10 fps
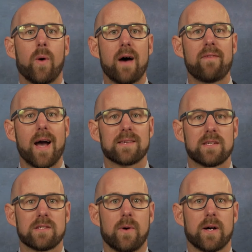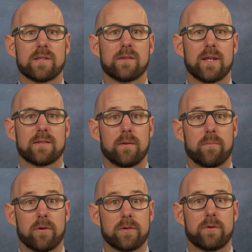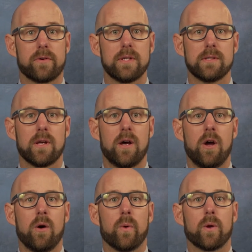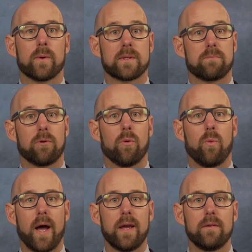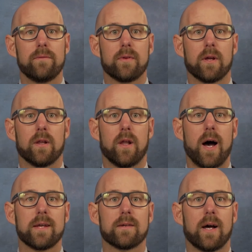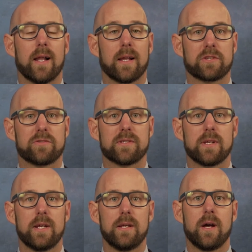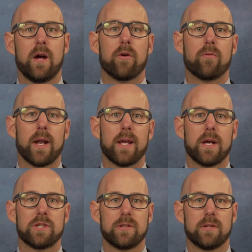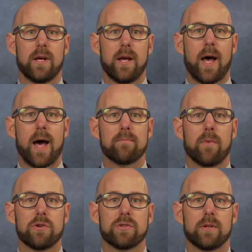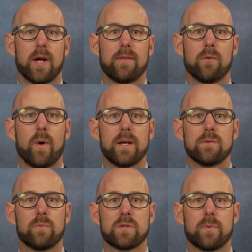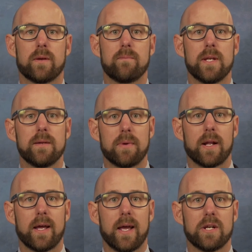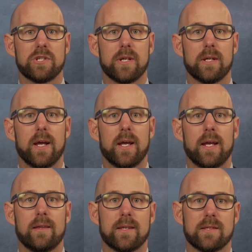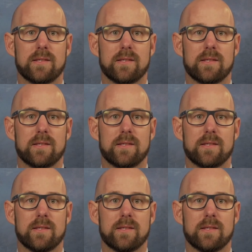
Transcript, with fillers: will have access to our science laboratories, we will explore waves, light, electricity, radiation, and motion, and the ways in which we can manipulate energy in these